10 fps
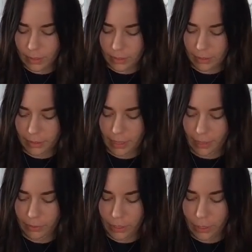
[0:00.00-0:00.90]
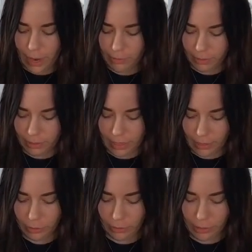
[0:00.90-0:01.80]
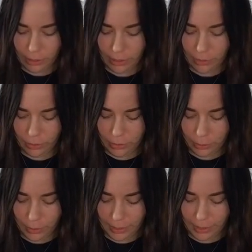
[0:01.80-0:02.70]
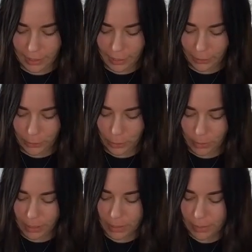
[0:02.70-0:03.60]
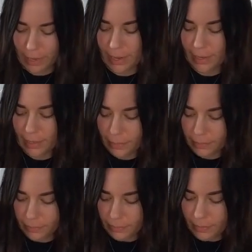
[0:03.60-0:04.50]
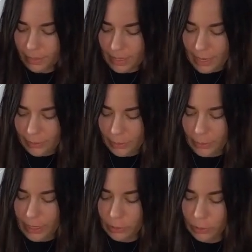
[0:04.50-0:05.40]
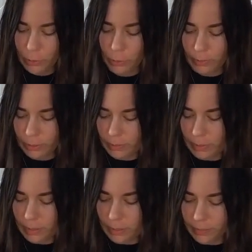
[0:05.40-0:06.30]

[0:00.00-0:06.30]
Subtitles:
yeah, the knife just kind of scratching and not doing a good job at combining it. There we go, that's so much better.